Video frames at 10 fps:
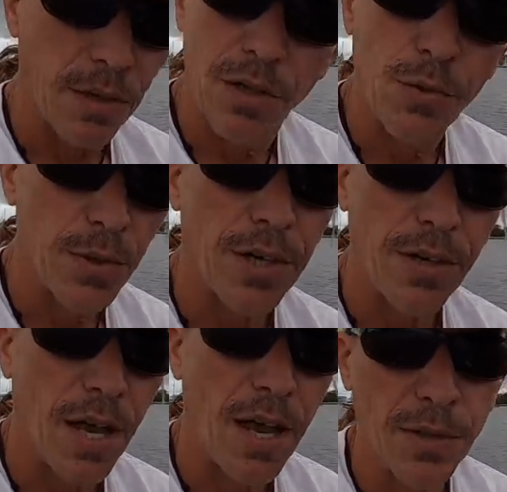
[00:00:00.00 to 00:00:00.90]
Go there,
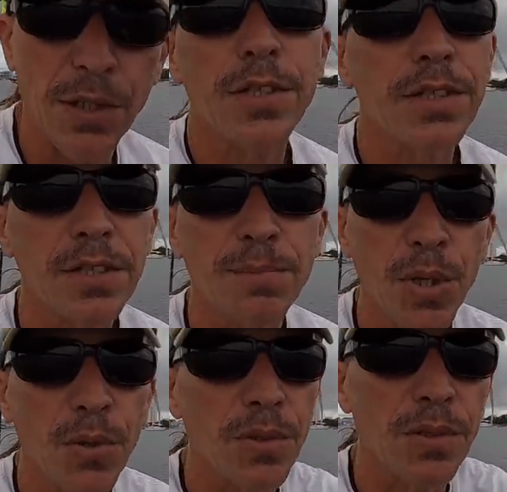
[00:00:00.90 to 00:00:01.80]
have a look at this
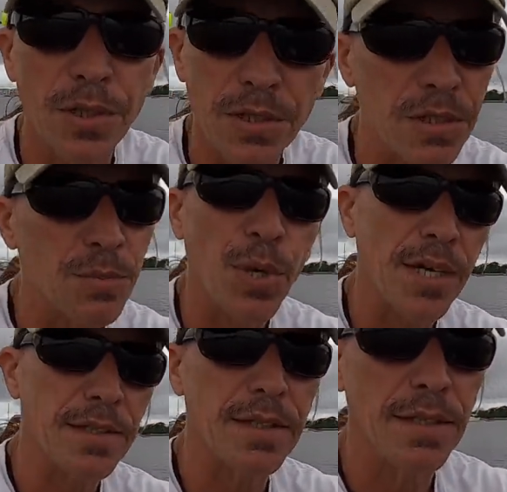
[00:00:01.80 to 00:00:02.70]
boat, look at the
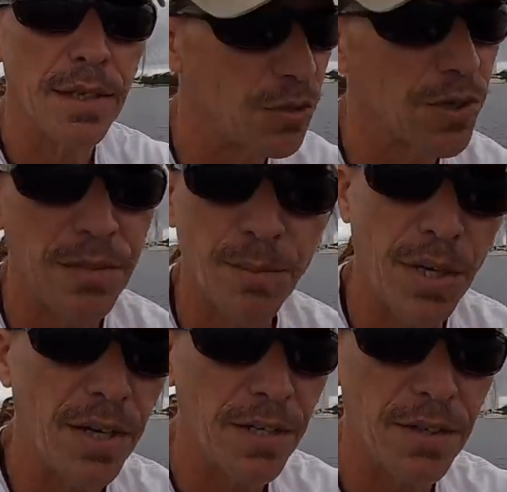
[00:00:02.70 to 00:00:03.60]
specs. You don't have to
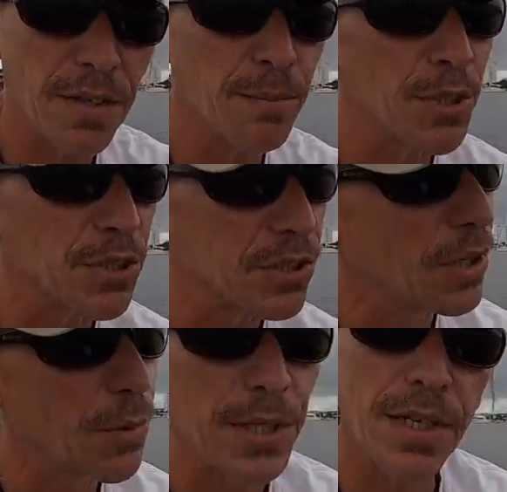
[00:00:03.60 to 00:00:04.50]
buy anything, but just
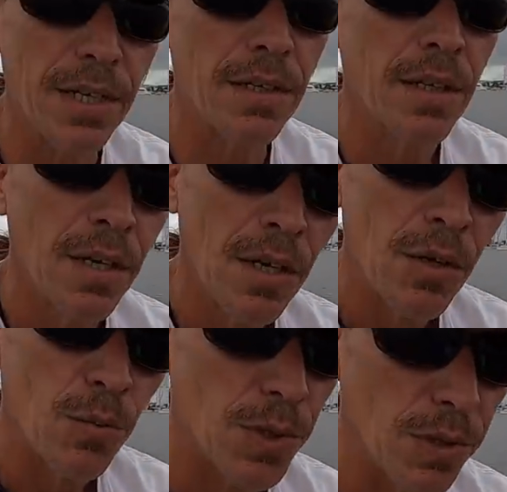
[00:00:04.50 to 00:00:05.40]
going there
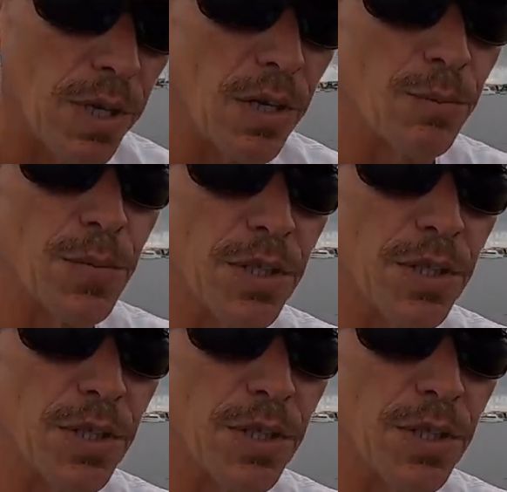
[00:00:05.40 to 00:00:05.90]
will help